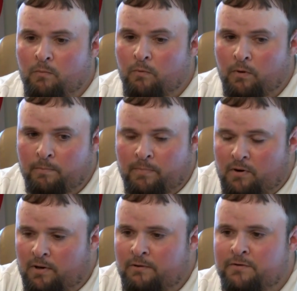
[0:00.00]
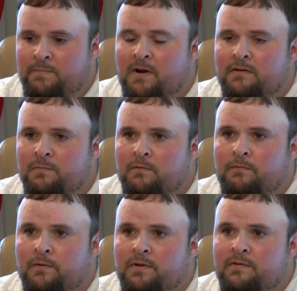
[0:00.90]
were partly responsible
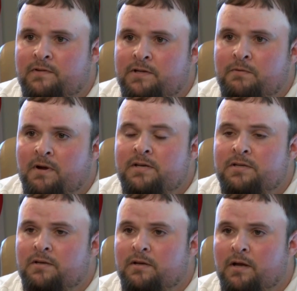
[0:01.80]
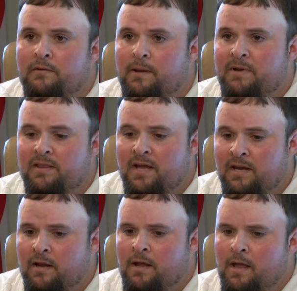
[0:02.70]
for this situation. You know, I mean,
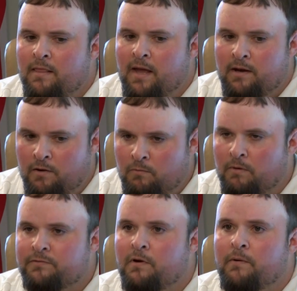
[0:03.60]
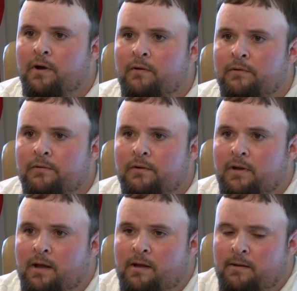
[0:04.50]
they knew what was going
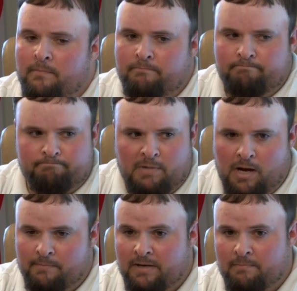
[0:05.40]
on. Mom